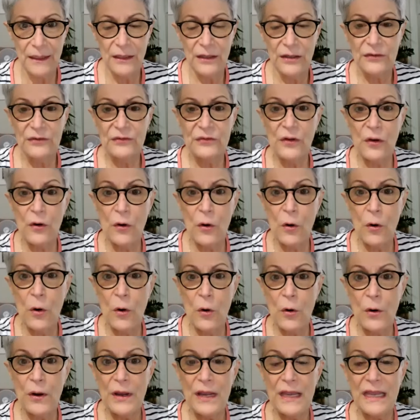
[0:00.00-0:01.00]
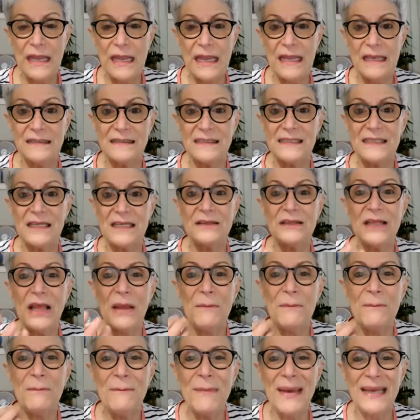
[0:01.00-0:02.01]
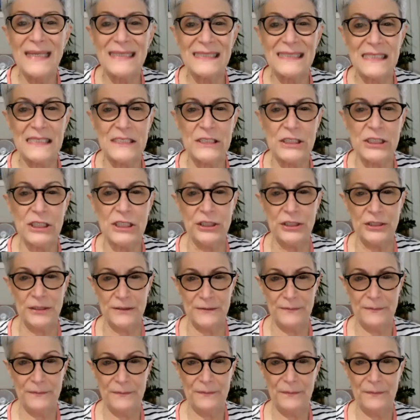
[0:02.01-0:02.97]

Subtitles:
So it's the messenger.